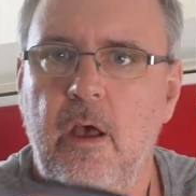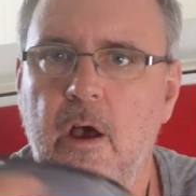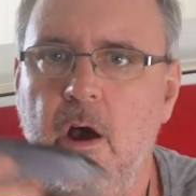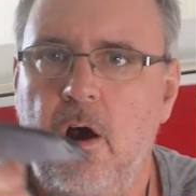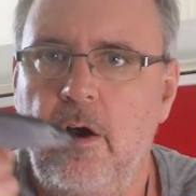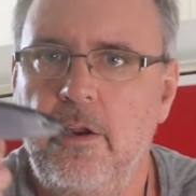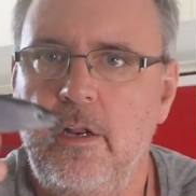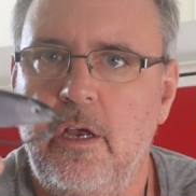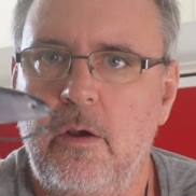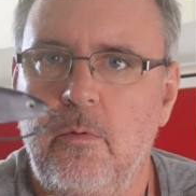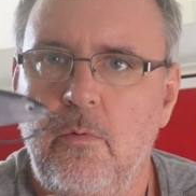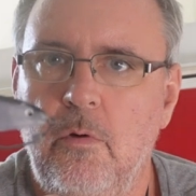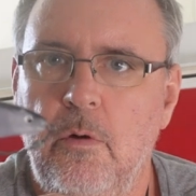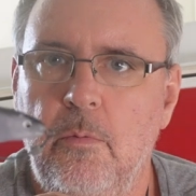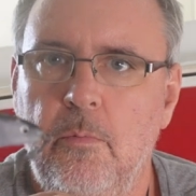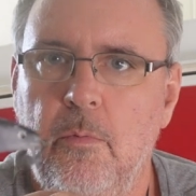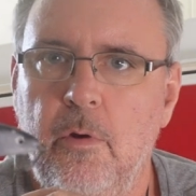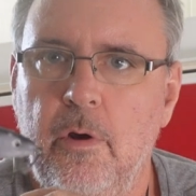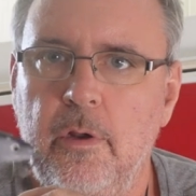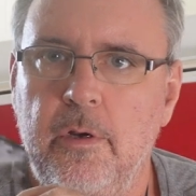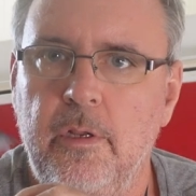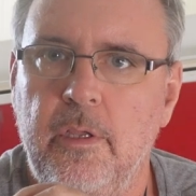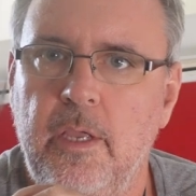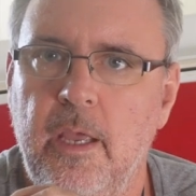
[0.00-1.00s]
I don't want
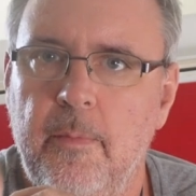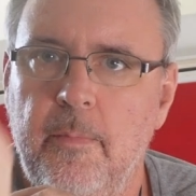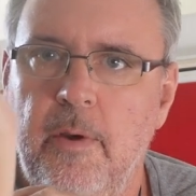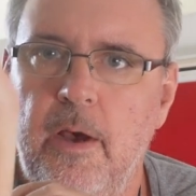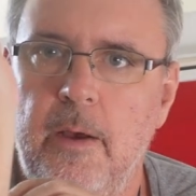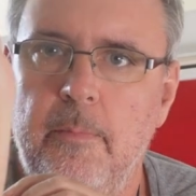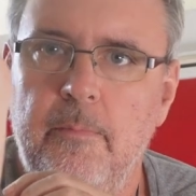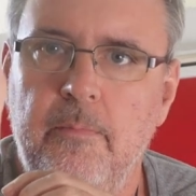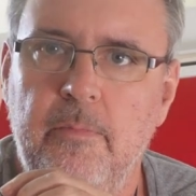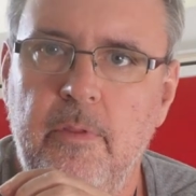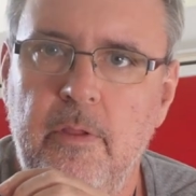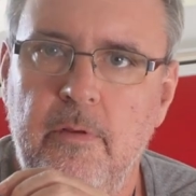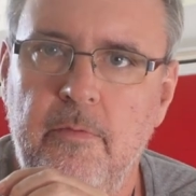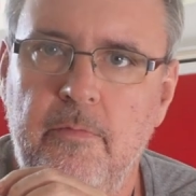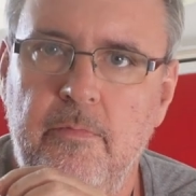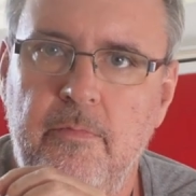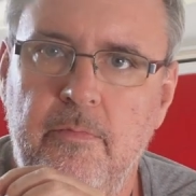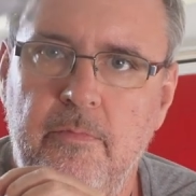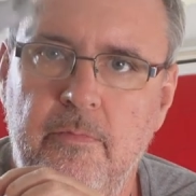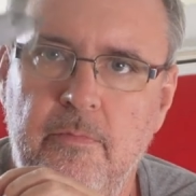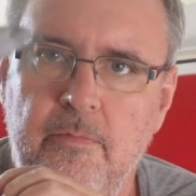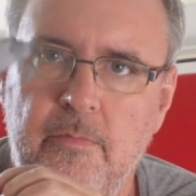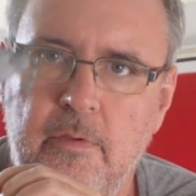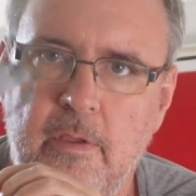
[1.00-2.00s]
mine to come up and then
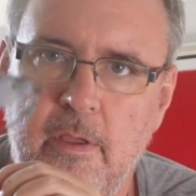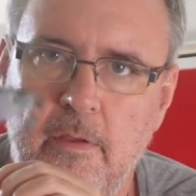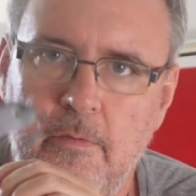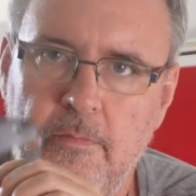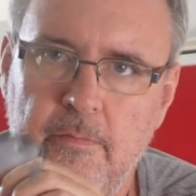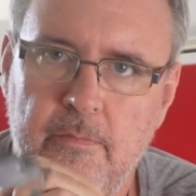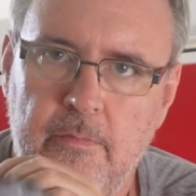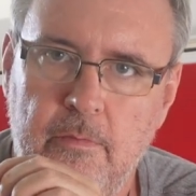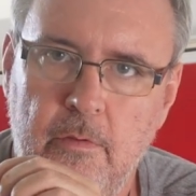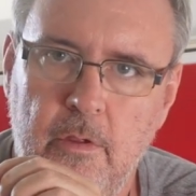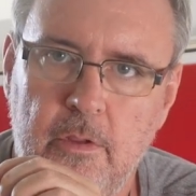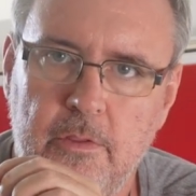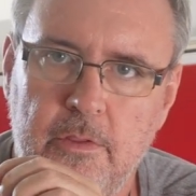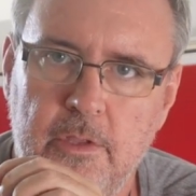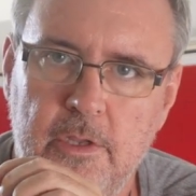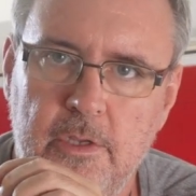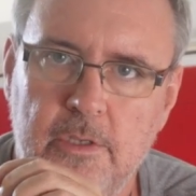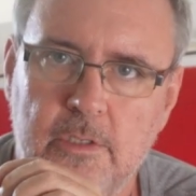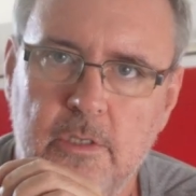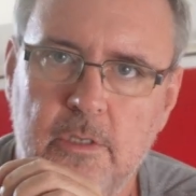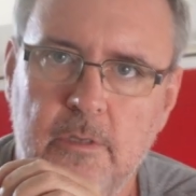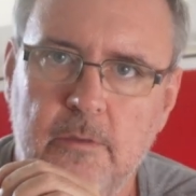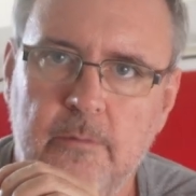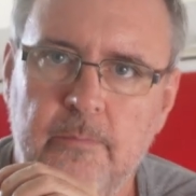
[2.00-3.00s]
like
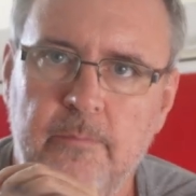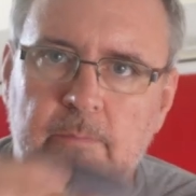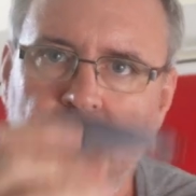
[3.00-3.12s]
this.